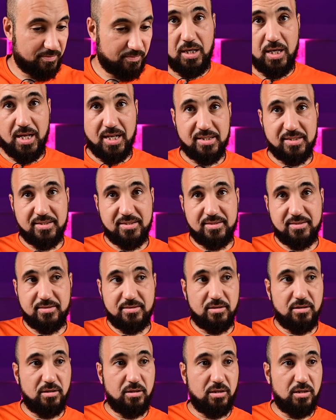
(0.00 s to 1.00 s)

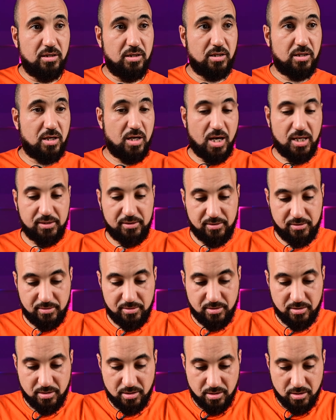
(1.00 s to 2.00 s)
Let's cut
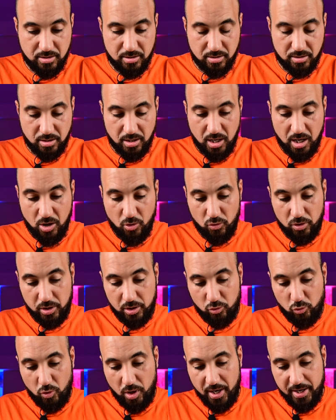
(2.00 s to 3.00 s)

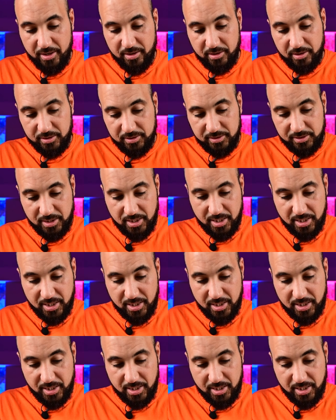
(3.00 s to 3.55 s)
our wires